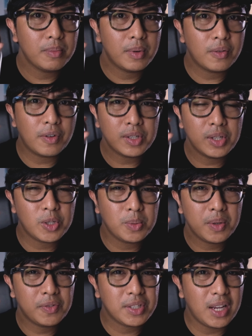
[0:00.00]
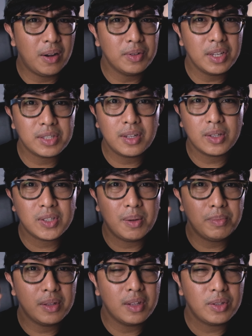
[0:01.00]
But of course, in terms of sound, it's not
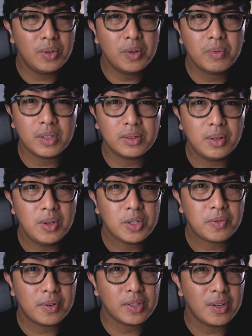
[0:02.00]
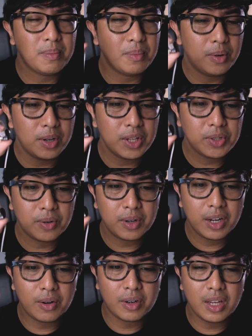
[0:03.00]
something that you want to use for some
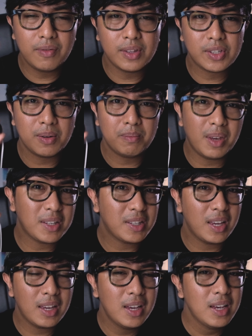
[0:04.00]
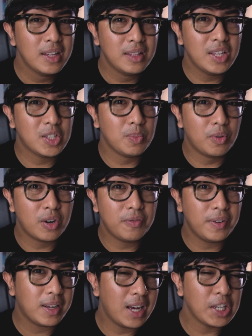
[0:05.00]
monitoring or even some mixing. It is more
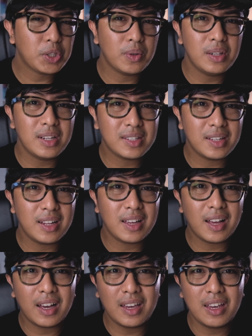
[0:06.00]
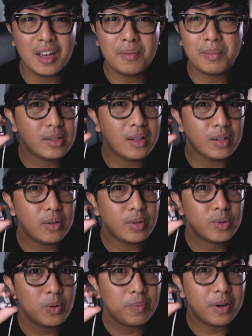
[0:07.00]
of a casual listening IEM. It's not
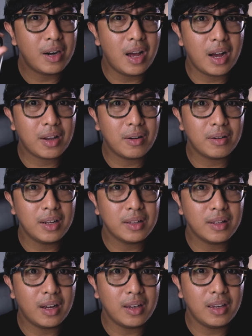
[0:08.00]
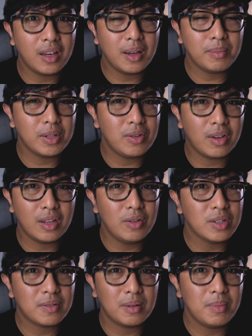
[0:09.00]
your super accurate IEM that you can
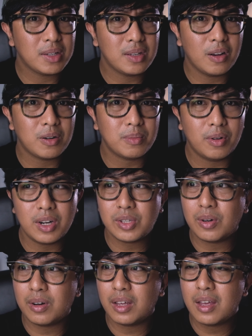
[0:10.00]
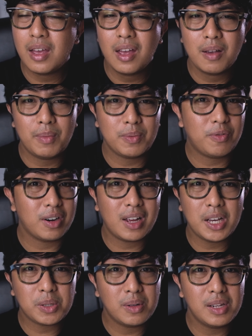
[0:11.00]
use for mixing or monitoring, but for
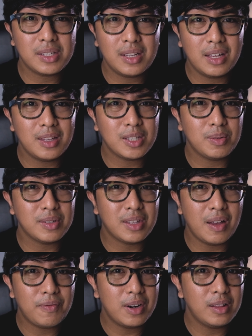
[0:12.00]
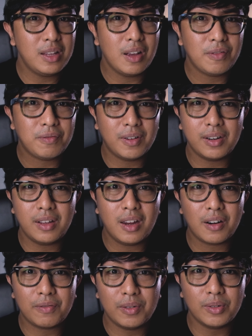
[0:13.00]
casual listening, this is definitely a fun
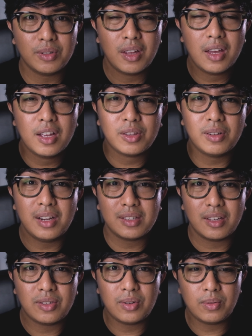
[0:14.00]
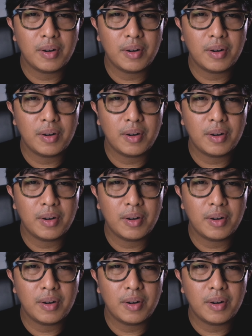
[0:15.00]
earphone to listen to.